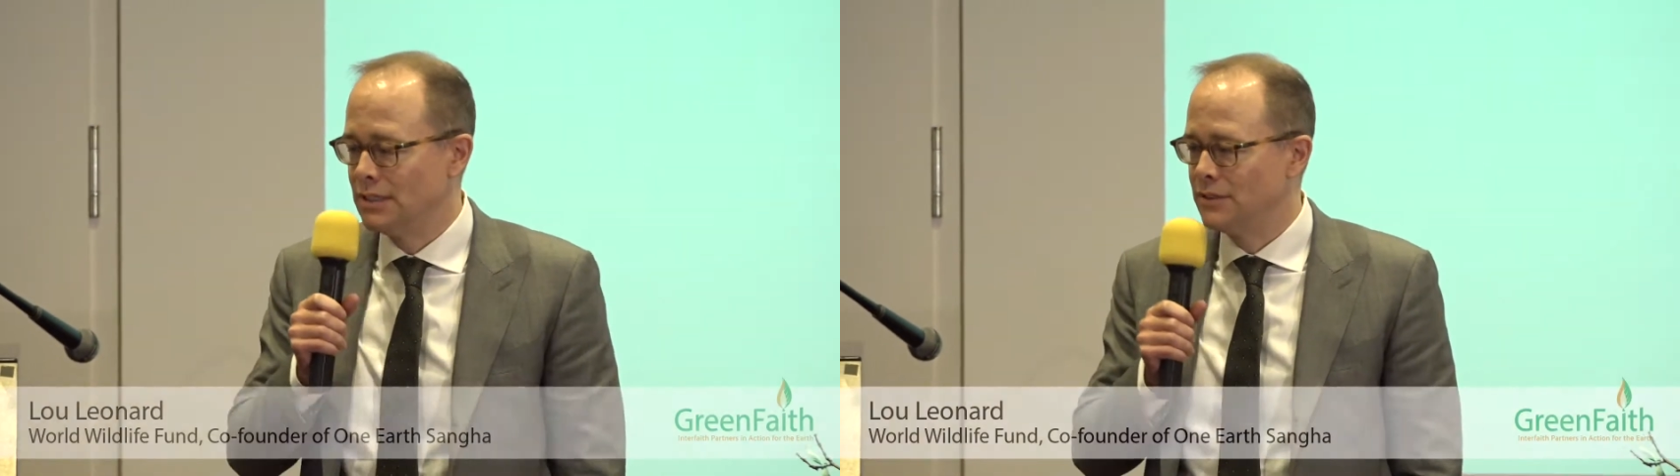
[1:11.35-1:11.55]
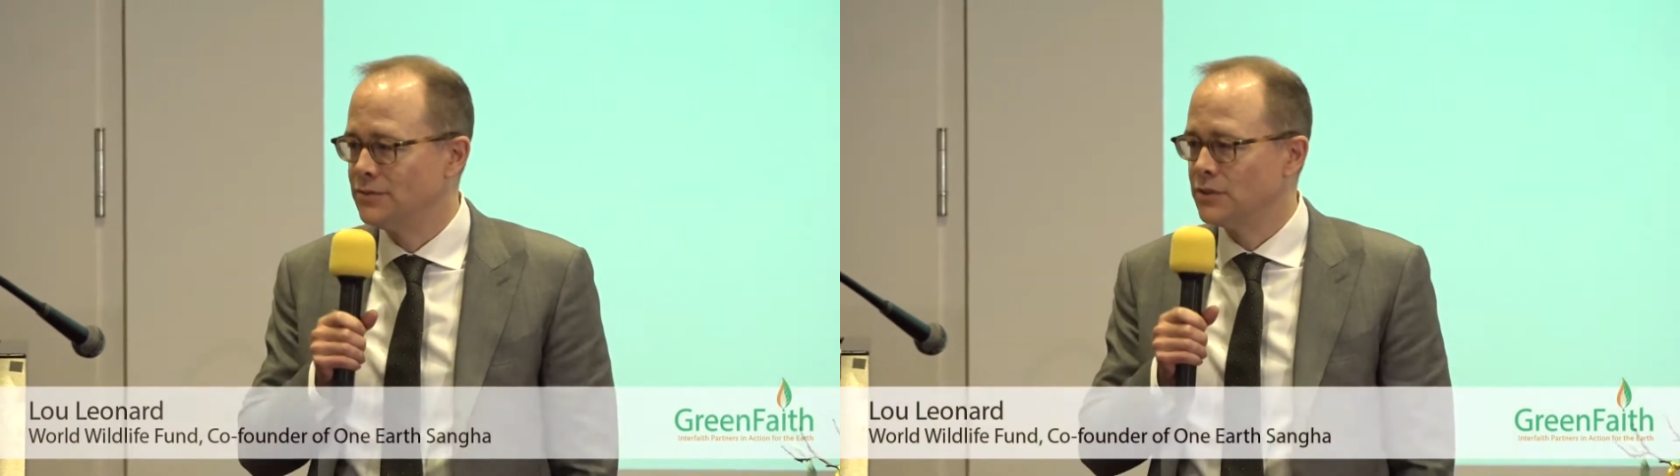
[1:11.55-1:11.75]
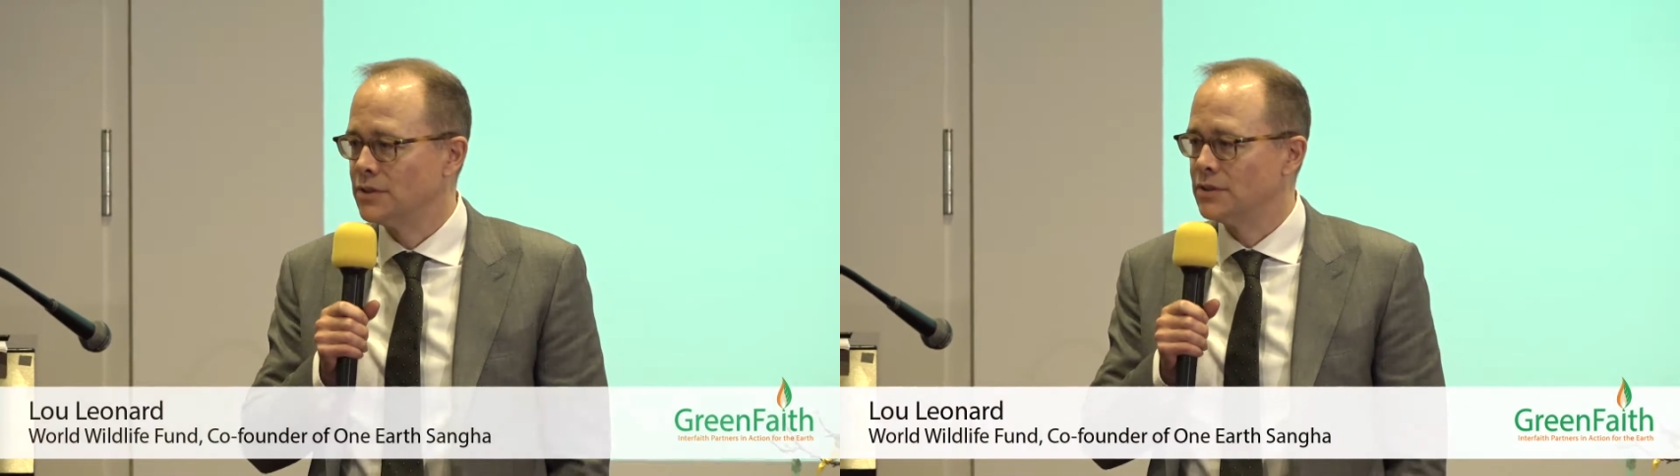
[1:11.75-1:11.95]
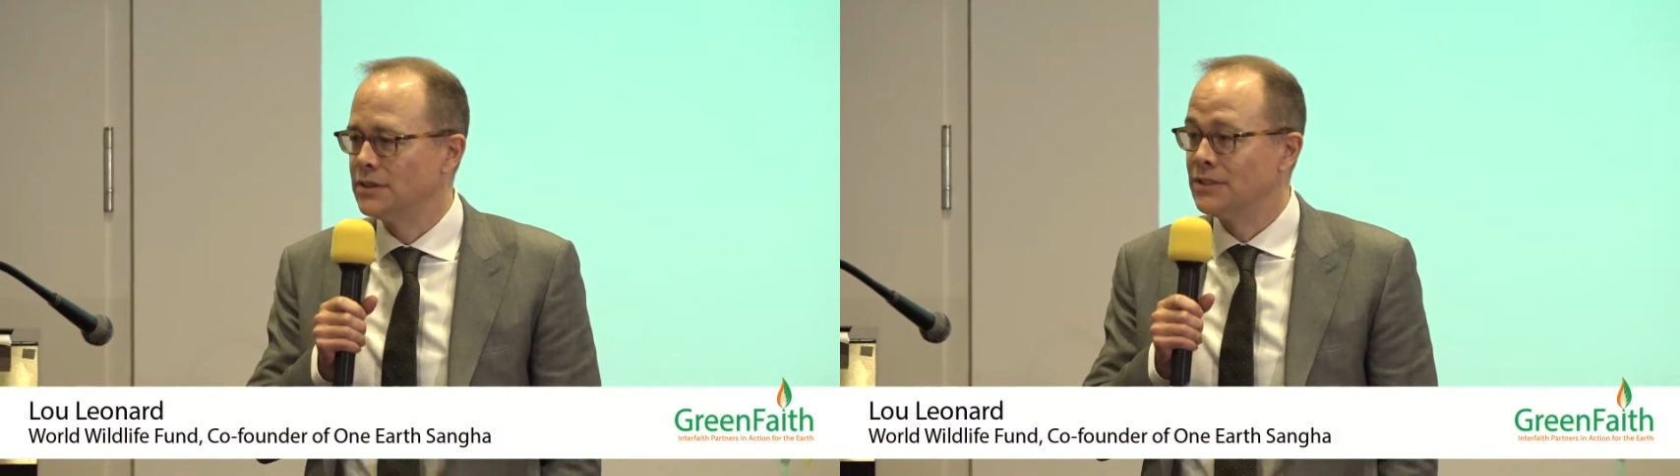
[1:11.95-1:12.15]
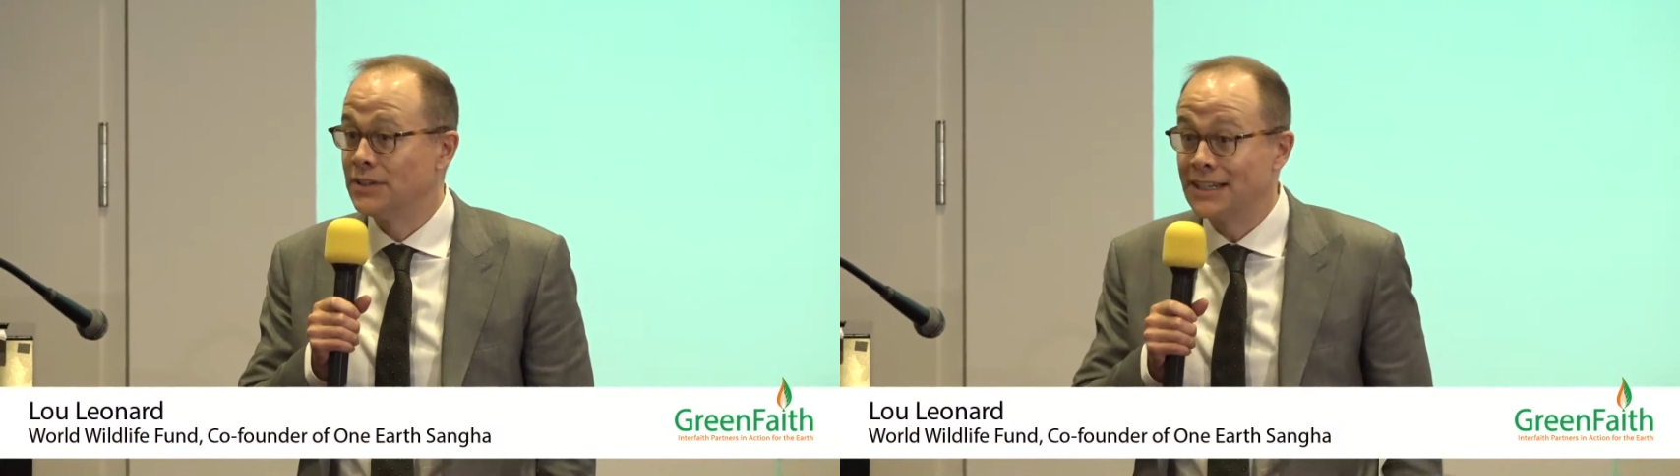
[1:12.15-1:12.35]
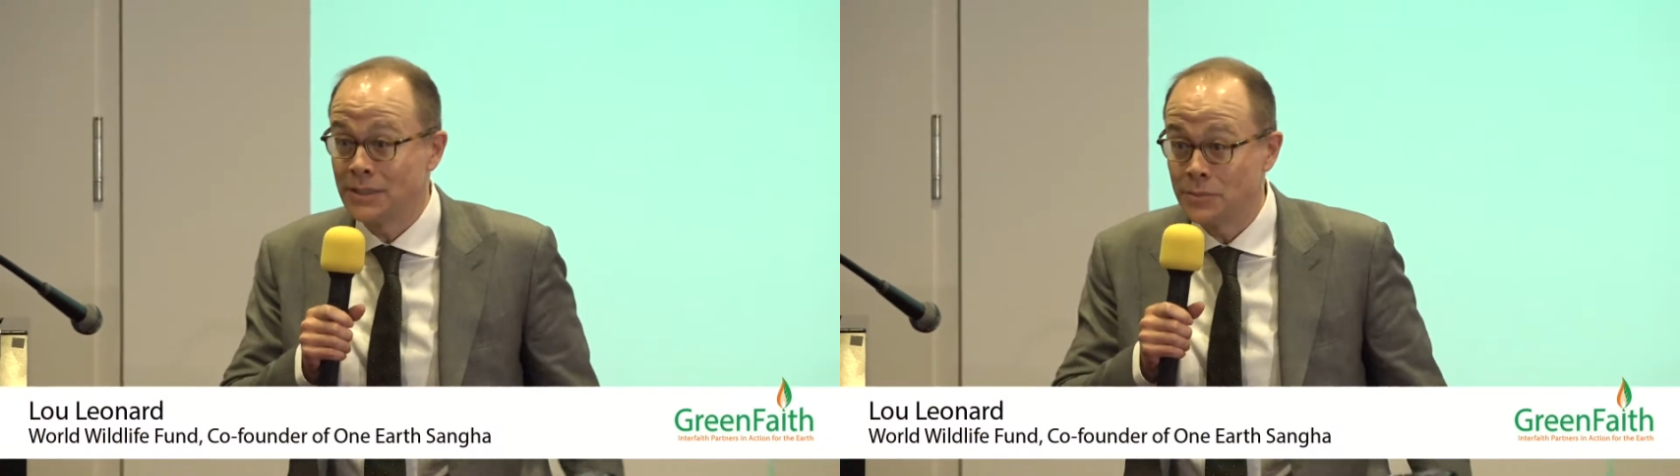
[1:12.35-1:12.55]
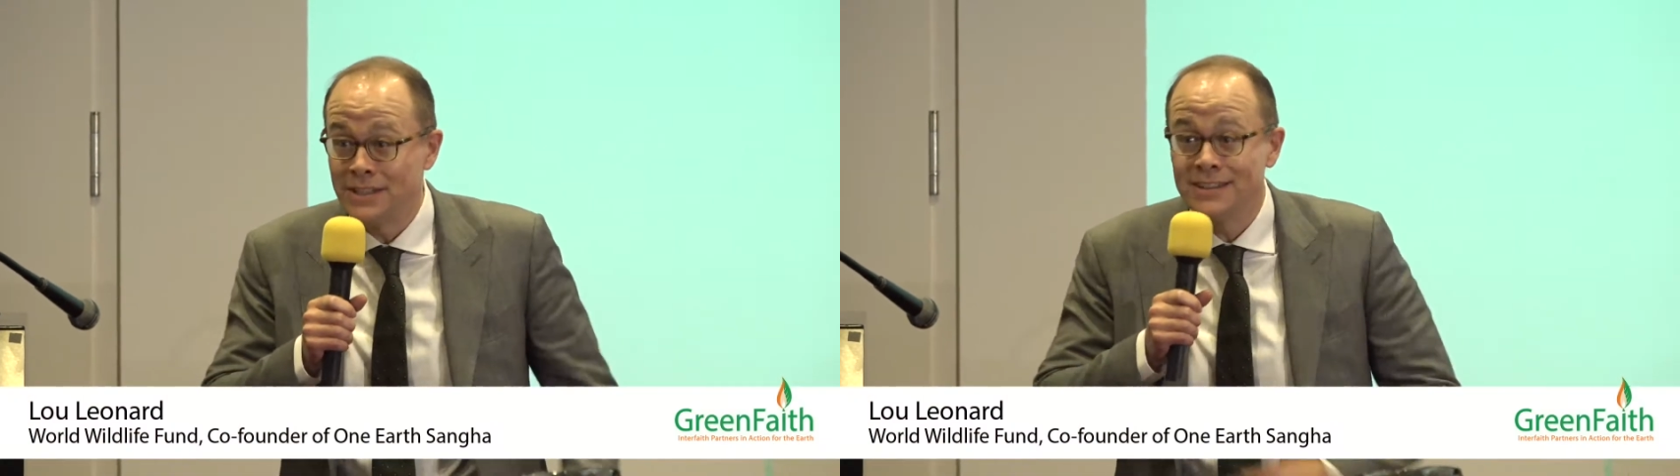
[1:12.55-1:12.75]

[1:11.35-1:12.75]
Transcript: for inviting me.